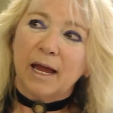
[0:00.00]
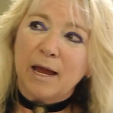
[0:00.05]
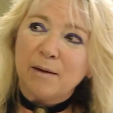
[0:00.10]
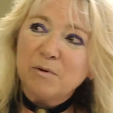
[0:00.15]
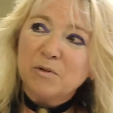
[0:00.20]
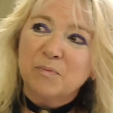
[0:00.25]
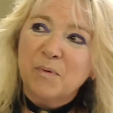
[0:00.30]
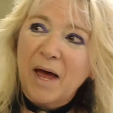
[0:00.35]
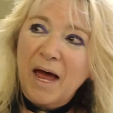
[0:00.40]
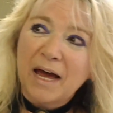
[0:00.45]

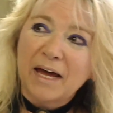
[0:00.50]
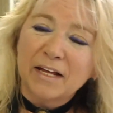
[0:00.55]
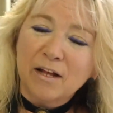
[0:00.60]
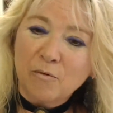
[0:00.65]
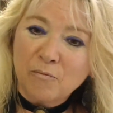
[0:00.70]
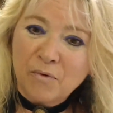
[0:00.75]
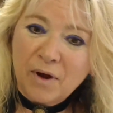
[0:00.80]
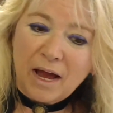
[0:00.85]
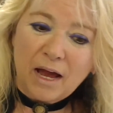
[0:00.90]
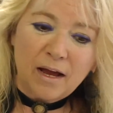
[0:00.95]
Amy's back, and
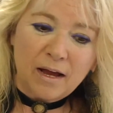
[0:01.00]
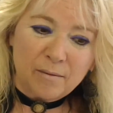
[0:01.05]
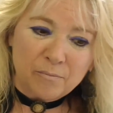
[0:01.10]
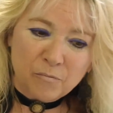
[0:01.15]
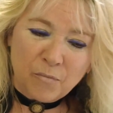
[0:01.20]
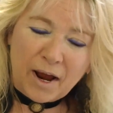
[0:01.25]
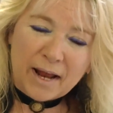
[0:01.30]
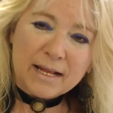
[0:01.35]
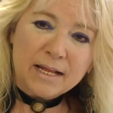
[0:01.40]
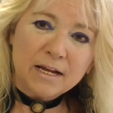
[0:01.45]

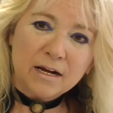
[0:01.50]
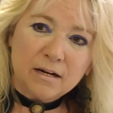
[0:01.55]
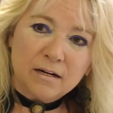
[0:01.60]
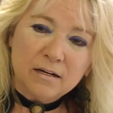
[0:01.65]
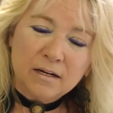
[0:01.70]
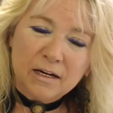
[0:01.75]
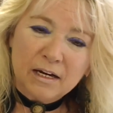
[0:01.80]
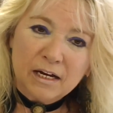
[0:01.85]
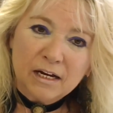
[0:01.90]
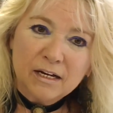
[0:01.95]
I'm ready
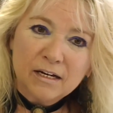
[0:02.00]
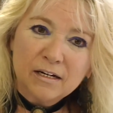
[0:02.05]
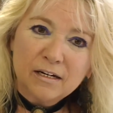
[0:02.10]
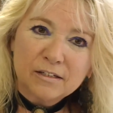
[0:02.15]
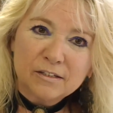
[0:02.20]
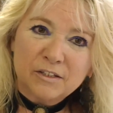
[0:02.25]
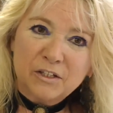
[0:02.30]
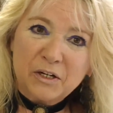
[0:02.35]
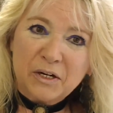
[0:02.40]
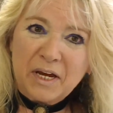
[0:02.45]

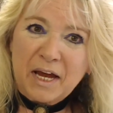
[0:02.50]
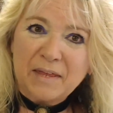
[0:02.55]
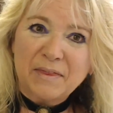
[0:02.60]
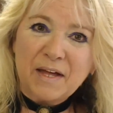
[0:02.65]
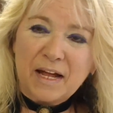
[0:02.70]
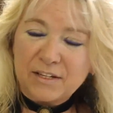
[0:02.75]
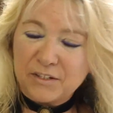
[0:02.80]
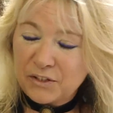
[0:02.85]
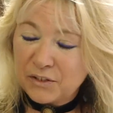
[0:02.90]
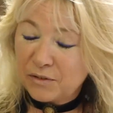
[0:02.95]
to get
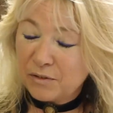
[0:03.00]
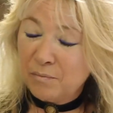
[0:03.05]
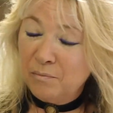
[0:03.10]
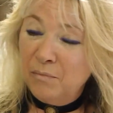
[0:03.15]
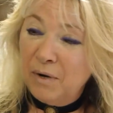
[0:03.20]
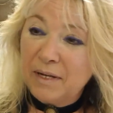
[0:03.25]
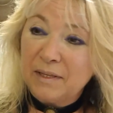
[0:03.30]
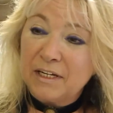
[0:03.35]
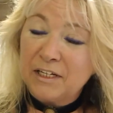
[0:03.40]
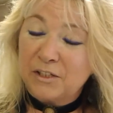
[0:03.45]
that
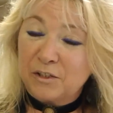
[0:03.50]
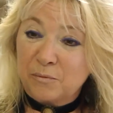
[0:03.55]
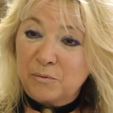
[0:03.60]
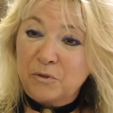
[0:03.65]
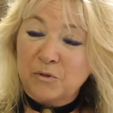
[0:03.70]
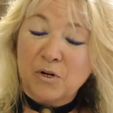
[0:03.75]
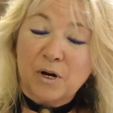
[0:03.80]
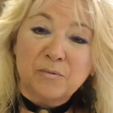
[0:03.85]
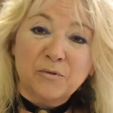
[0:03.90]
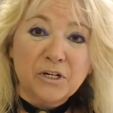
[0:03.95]
monthly
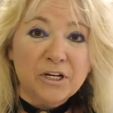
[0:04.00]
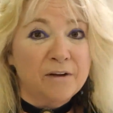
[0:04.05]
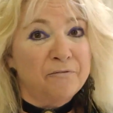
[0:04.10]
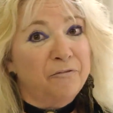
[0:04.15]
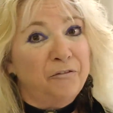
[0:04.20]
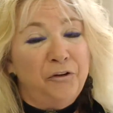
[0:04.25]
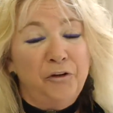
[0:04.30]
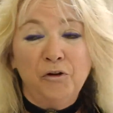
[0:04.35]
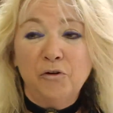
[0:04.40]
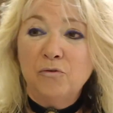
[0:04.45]
subscription.
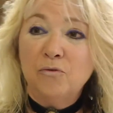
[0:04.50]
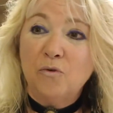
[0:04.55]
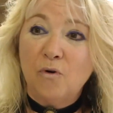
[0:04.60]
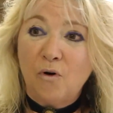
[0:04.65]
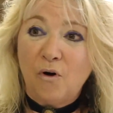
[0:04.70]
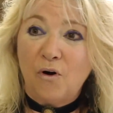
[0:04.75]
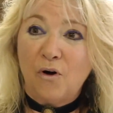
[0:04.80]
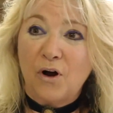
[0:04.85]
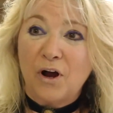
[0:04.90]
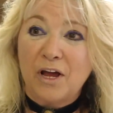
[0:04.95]

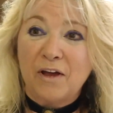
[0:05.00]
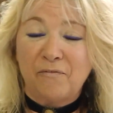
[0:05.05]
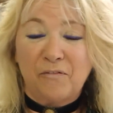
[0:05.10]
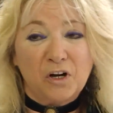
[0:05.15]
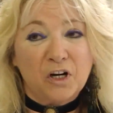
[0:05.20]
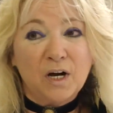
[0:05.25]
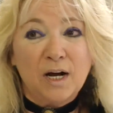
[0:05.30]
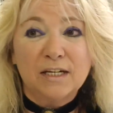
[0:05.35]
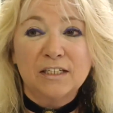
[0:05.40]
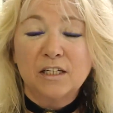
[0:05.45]
If a
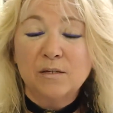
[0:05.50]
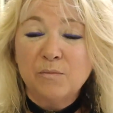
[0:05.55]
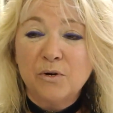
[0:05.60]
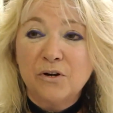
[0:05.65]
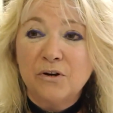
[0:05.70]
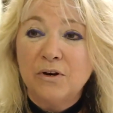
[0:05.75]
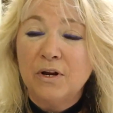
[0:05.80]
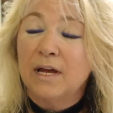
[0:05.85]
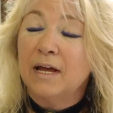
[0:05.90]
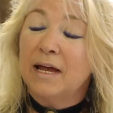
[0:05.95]

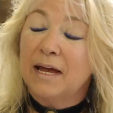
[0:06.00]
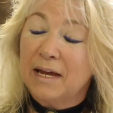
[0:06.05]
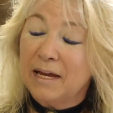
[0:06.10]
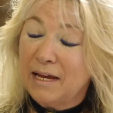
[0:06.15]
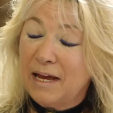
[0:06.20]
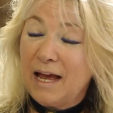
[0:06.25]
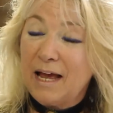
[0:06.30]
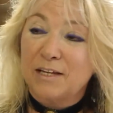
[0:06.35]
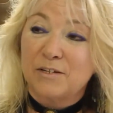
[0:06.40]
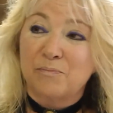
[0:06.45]
customer
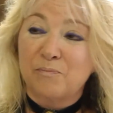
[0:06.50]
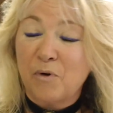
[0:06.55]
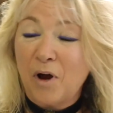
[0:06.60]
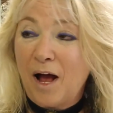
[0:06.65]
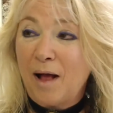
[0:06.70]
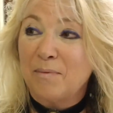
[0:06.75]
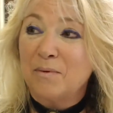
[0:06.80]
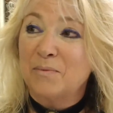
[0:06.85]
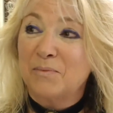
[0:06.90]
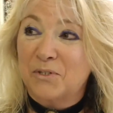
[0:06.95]
has
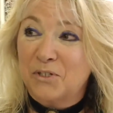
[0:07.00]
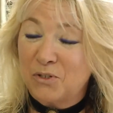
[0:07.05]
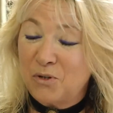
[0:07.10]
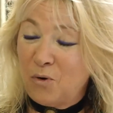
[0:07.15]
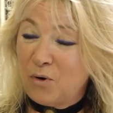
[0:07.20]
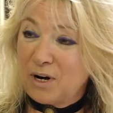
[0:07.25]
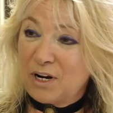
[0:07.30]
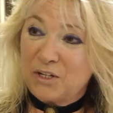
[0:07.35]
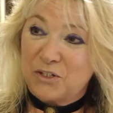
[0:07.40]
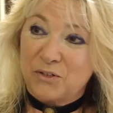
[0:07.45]
problems
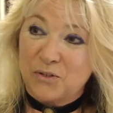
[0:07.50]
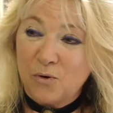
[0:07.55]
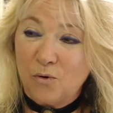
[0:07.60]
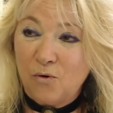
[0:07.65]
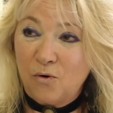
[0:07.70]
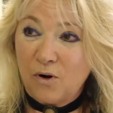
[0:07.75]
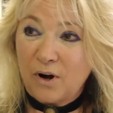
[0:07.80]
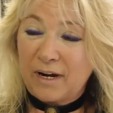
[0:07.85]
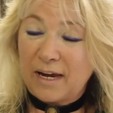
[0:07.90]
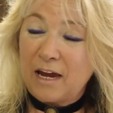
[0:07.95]
going to the
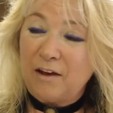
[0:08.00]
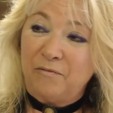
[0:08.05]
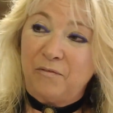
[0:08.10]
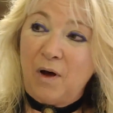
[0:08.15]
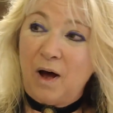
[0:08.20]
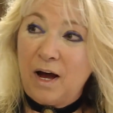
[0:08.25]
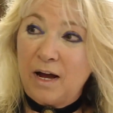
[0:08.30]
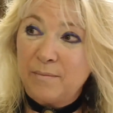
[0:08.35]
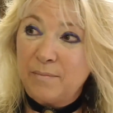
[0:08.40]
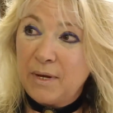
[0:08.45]
store, can't
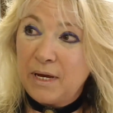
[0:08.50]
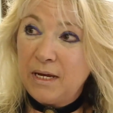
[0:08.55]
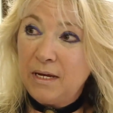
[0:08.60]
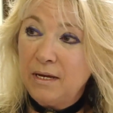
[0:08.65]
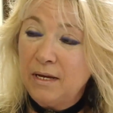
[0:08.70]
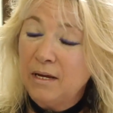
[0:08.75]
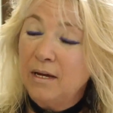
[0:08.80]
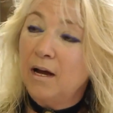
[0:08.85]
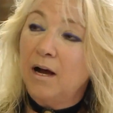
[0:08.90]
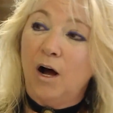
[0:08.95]
find me,
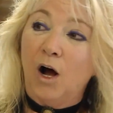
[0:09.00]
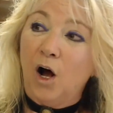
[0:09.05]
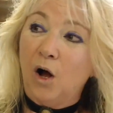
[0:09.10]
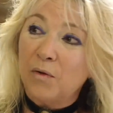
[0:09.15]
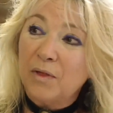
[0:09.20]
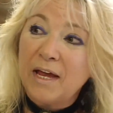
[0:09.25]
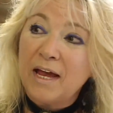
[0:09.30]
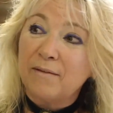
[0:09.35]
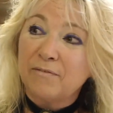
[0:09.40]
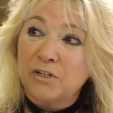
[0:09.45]

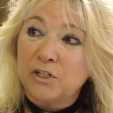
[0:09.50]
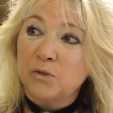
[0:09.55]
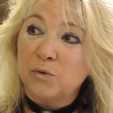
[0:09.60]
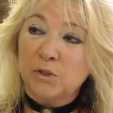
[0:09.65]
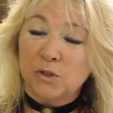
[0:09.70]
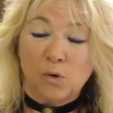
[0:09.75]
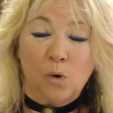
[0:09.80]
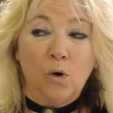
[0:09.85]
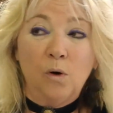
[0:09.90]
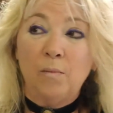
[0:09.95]
all they have to do
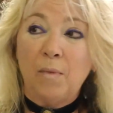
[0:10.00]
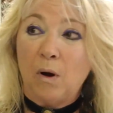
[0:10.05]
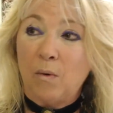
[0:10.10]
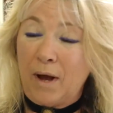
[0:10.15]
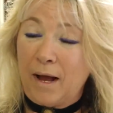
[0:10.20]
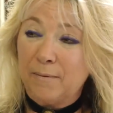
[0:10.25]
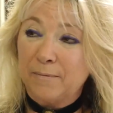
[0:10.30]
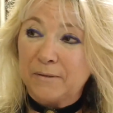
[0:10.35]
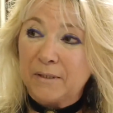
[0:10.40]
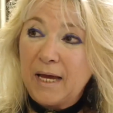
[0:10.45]
is go on my
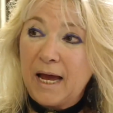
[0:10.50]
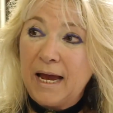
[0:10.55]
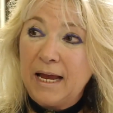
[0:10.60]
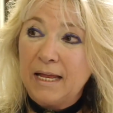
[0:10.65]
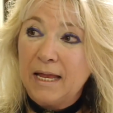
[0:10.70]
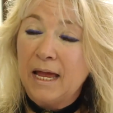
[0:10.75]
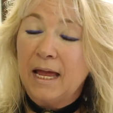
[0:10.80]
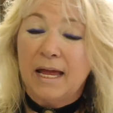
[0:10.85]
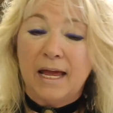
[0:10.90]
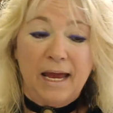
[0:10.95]

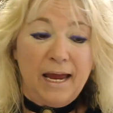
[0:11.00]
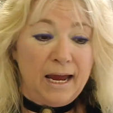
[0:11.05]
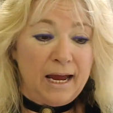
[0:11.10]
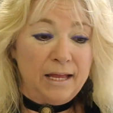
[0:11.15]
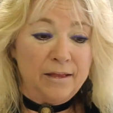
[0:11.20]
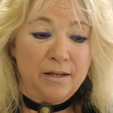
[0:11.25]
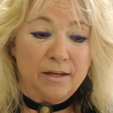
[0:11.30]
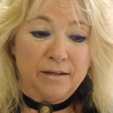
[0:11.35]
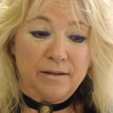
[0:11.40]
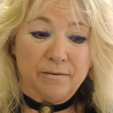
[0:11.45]
website
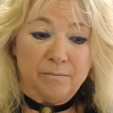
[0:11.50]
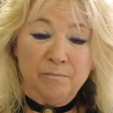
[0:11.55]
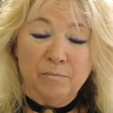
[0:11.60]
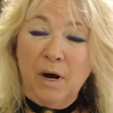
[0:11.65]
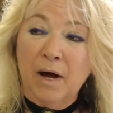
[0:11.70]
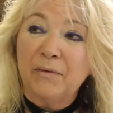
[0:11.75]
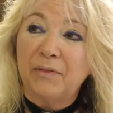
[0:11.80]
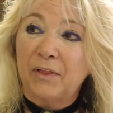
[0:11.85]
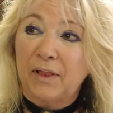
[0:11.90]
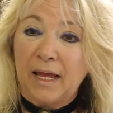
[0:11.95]
and
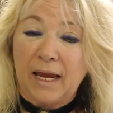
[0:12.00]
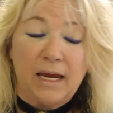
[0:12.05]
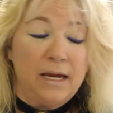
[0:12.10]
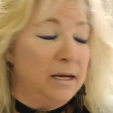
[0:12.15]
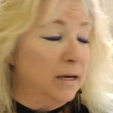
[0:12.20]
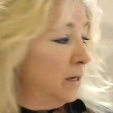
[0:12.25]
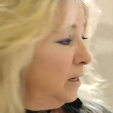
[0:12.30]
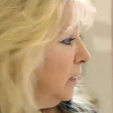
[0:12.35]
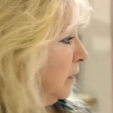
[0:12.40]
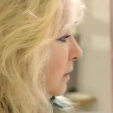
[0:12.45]
monthly,
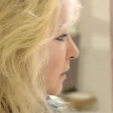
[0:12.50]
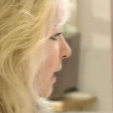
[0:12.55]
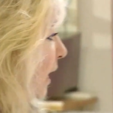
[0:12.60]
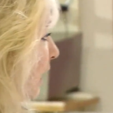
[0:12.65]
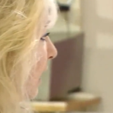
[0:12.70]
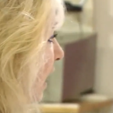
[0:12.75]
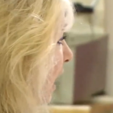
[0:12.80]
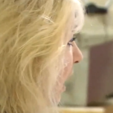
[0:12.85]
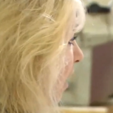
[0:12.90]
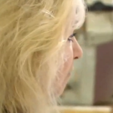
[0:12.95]

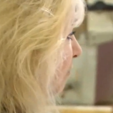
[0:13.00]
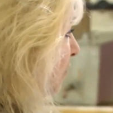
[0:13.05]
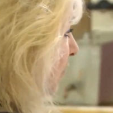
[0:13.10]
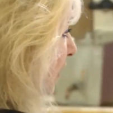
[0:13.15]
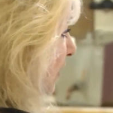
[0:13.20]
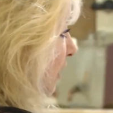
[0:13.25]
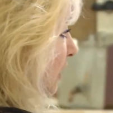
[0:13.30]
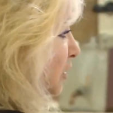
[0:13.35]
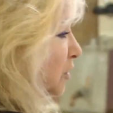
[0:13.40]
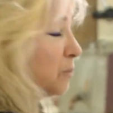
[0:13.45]
like I have
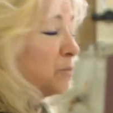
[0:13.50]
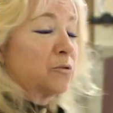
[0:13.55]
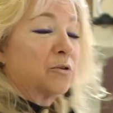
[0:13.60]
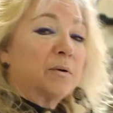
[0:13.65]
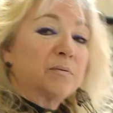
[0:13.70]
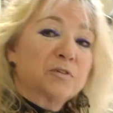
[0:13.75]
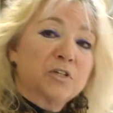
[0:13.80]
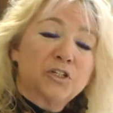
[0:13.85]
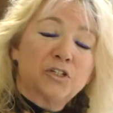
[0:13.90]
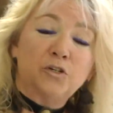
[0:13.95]
monthly
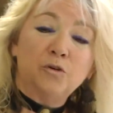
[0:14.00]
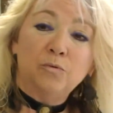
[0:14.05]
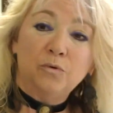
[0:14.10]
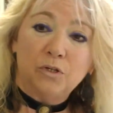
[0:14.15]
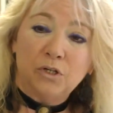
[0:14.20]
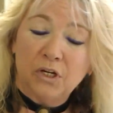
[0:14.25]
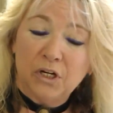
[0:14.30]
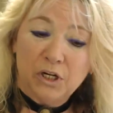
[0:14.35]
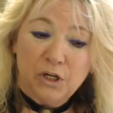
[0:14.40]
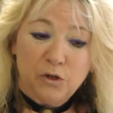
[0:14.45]
subscriptions, you
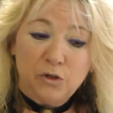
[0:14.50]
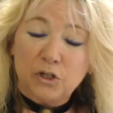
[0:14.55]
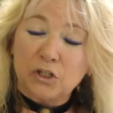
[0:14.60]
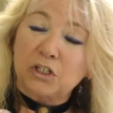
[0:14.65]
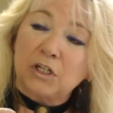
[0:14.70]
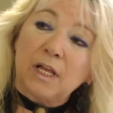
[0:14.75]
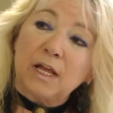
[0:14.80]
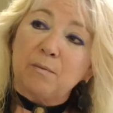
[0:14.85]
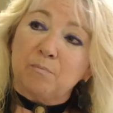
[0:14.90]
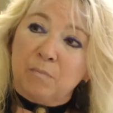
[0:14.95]

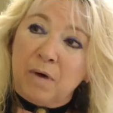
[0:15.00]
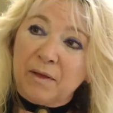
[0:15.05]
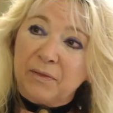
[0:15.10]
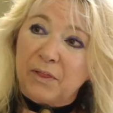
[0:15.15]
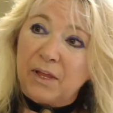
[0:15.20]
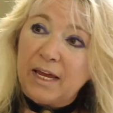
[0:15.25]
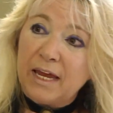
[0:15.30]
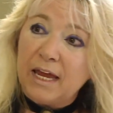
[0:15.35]
just click monthly.